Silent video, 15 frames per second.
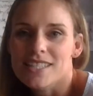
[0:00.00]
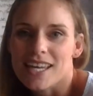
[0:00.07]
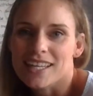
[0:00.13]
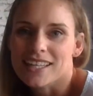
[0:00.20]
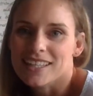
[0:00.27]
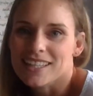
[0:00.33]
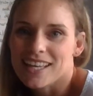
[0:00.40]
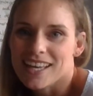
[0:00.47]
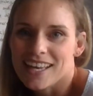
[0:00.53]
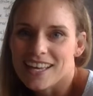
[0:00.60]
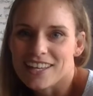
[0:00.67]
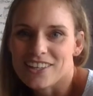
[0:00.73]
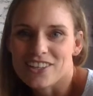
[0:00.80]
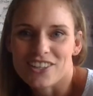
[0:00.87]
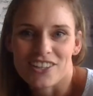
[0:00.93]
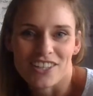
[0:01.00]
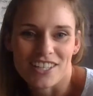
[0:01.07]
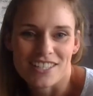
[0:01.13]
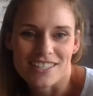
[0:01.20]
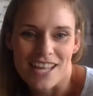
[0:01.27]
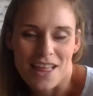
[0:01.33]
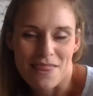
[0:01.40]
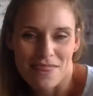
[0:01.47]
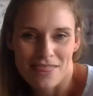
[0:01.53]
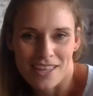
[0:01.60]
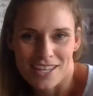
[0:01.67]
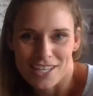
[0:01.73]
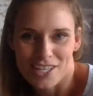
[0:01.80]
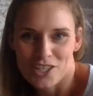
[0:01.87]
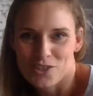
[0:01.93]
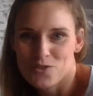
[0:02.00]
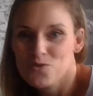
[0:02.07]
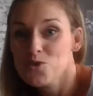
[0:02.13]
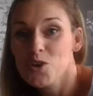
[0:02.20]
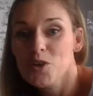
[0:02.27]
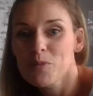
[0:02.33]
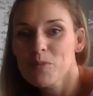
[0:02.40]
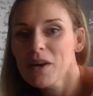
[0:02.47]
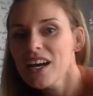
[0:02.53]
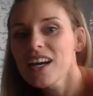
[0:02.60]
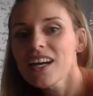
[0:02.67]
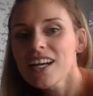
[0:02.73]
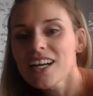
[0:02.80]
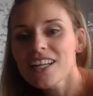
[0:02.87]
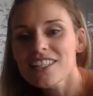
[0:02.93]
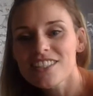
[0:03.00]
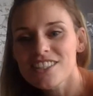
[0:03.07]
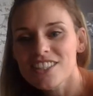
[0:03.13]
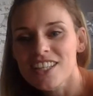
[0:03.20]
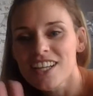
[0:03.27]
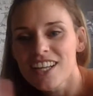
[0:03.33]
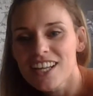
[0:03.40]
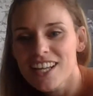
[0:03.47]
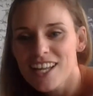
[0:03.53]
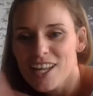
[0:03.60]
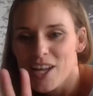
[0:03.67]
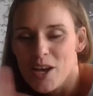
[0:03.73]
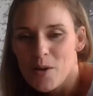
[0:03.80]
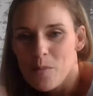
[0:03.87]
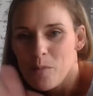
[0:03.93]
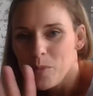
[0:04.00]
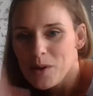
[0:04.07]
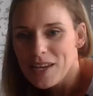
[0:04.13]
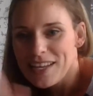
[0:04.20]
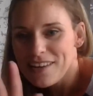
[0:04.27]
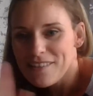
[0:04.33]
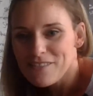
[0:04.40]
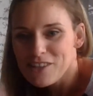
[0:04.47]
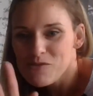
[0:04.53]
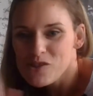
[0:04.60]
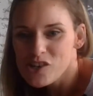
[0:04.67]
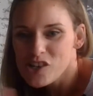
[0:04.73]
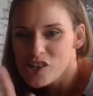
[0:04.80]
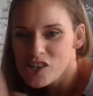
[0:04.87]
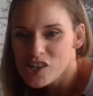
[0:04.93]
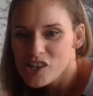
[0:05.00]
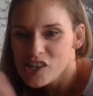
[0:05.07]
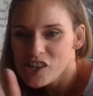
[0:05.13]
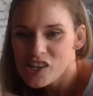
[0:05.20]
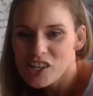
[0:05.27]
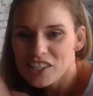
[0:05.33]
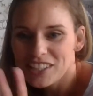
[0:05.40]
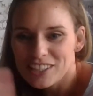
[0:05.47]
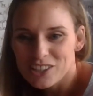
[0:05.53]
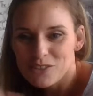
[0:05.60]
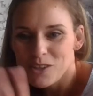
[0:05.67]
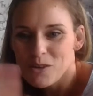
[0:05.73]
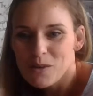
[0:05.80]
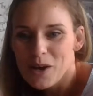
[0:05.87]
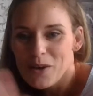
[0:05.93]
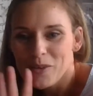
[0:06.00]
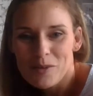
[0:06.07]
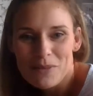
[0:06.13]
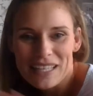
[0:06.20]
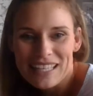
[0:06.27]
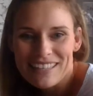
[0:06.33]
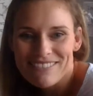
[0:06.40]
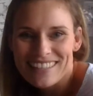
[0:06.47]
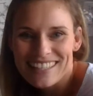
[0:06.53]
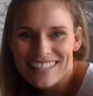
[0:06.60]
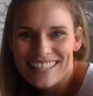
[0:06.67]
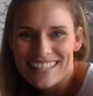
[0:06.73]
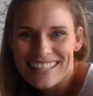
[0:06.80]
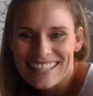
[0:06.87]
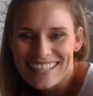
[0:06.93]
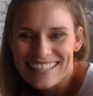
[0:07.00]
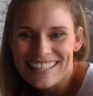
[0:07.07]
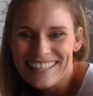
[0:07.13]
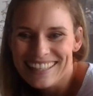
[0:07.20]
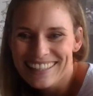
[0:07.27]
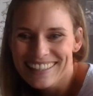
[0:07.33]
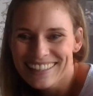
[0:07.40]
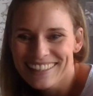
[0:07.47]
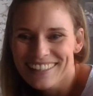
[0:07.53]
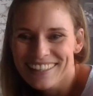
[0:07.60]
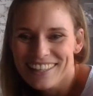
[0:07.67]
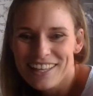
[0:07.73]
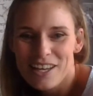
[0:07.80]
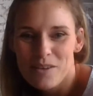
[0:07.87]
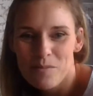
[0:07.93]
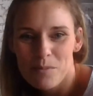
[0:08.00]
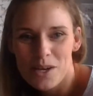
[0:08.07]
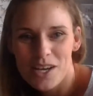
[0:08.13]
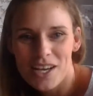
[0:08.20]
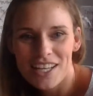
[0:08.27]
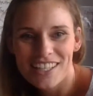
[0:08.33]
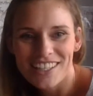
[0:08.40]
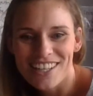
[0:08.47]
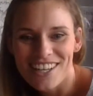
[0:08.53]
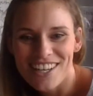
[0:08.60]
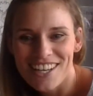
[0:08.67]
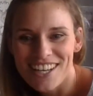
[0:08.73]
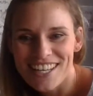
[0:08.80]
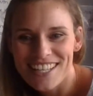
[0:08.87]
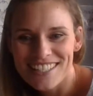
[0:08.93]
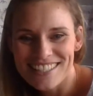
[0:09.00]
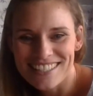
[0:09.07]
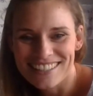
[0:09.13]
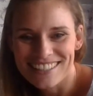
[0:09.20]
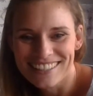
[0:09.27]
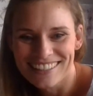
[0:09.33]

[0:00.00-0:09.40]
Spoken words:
Take care, guys, and thank you so much. Bye, everyone. You are welcome, Evie. Bye, guys.